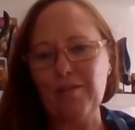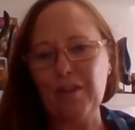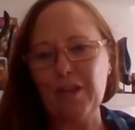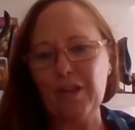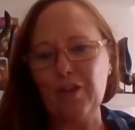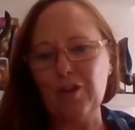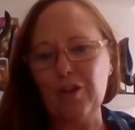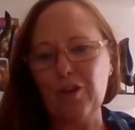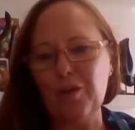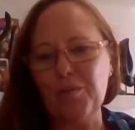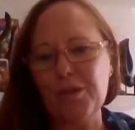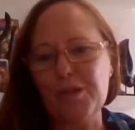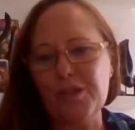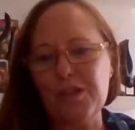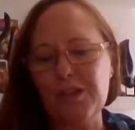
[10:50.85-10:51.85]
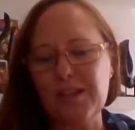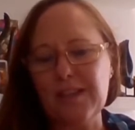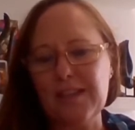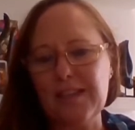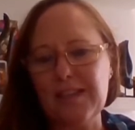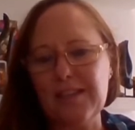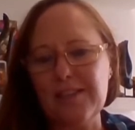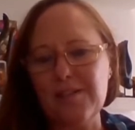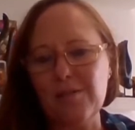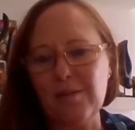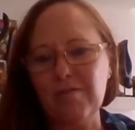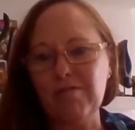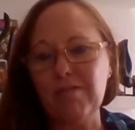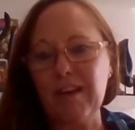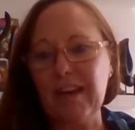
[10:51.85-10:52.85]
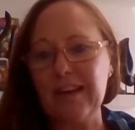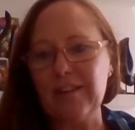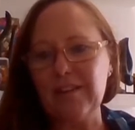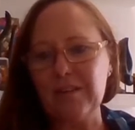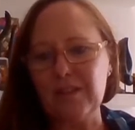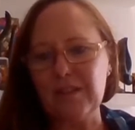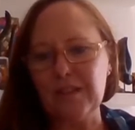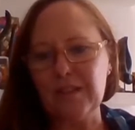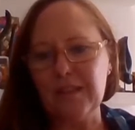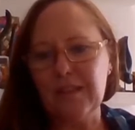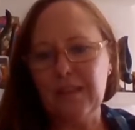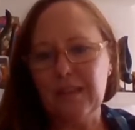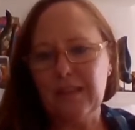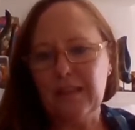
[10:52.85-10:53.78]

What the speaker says: giving you an opportunity to reflect on